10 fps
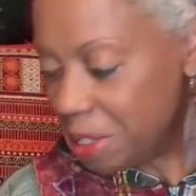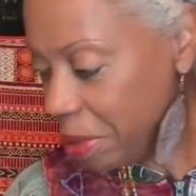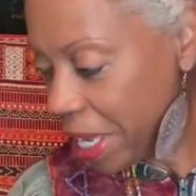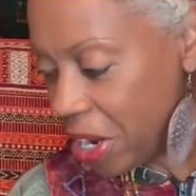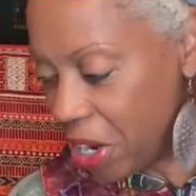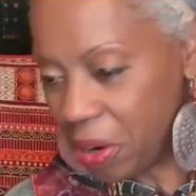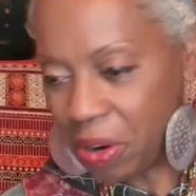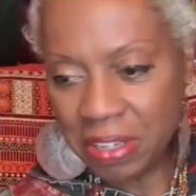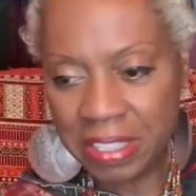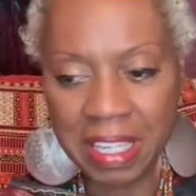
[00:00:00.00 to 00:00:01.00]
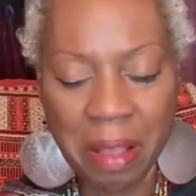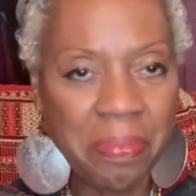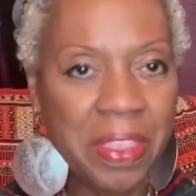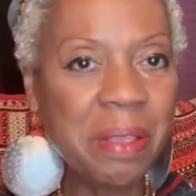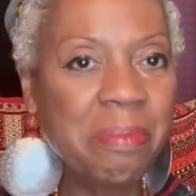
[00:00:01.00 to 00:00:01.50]
bear or
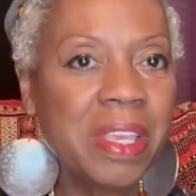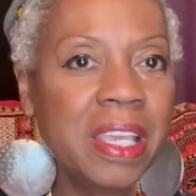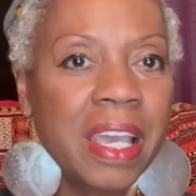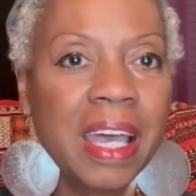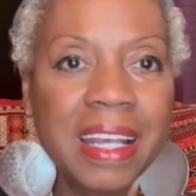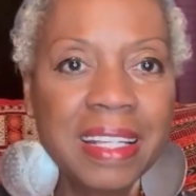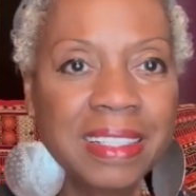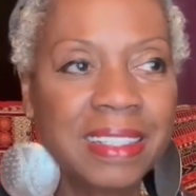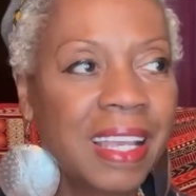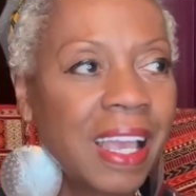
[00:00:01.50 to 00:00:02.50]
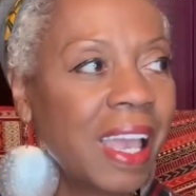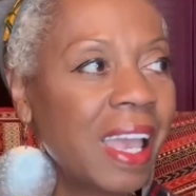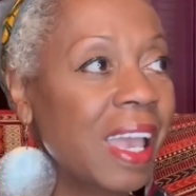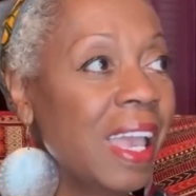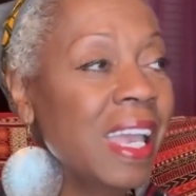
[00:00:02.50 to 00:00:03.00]
something because
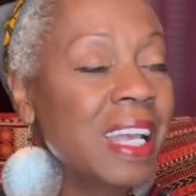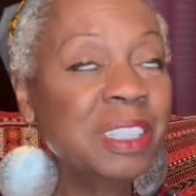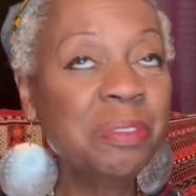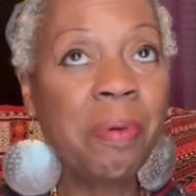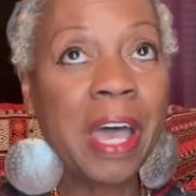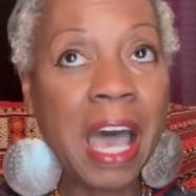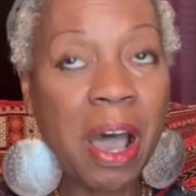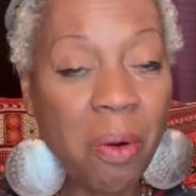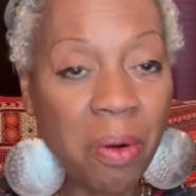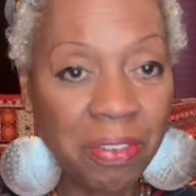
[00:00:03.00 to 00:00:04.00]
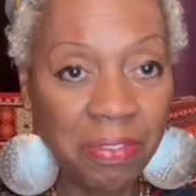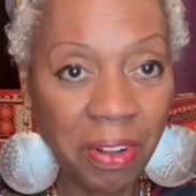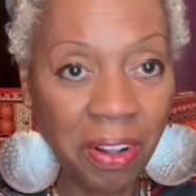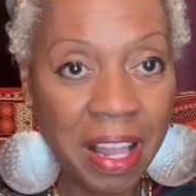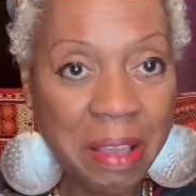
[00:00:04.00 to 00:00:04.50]
it's
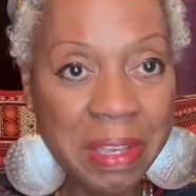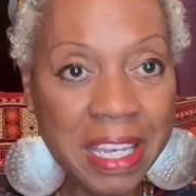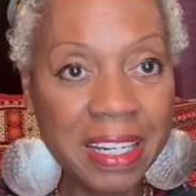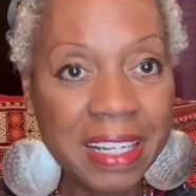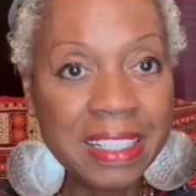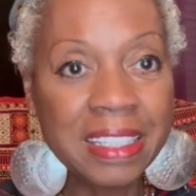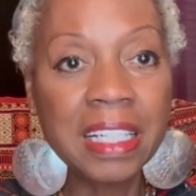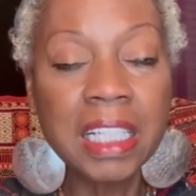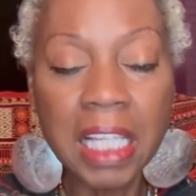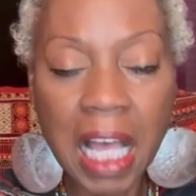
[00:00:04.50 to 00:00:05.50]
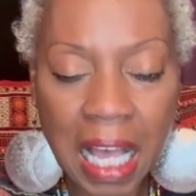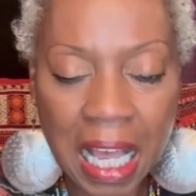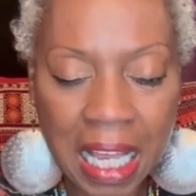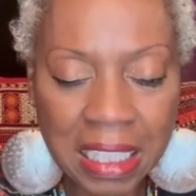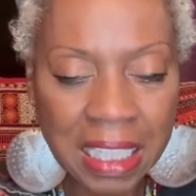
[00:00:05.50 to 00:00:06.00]
powerful. I mean, it's a
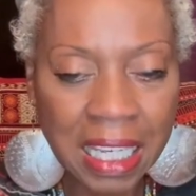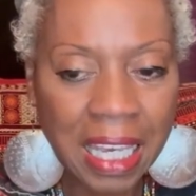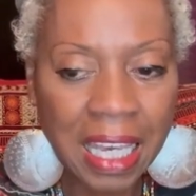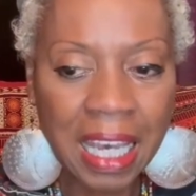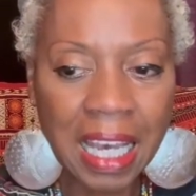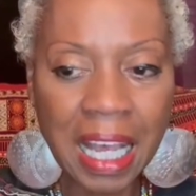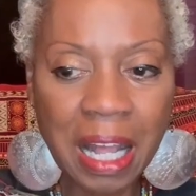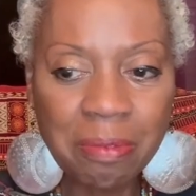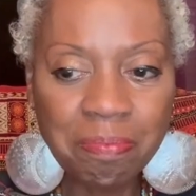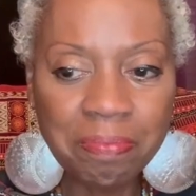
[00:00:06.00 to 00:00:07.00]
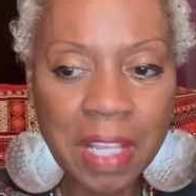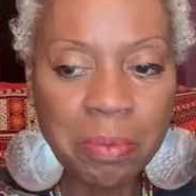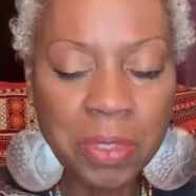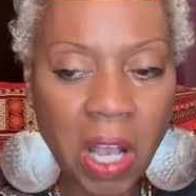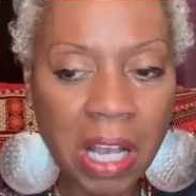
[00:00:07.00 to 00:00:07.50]
lot.
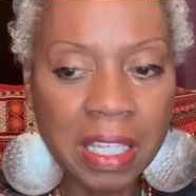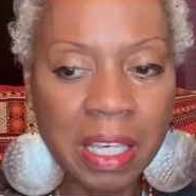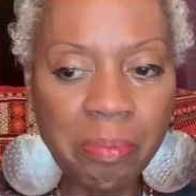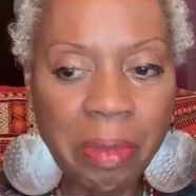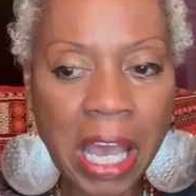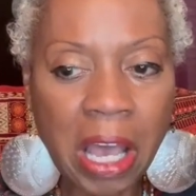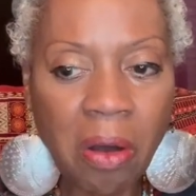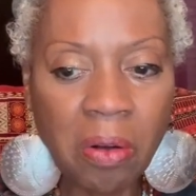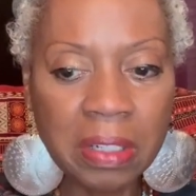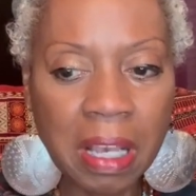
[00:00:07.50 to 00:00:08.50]
I'm talking about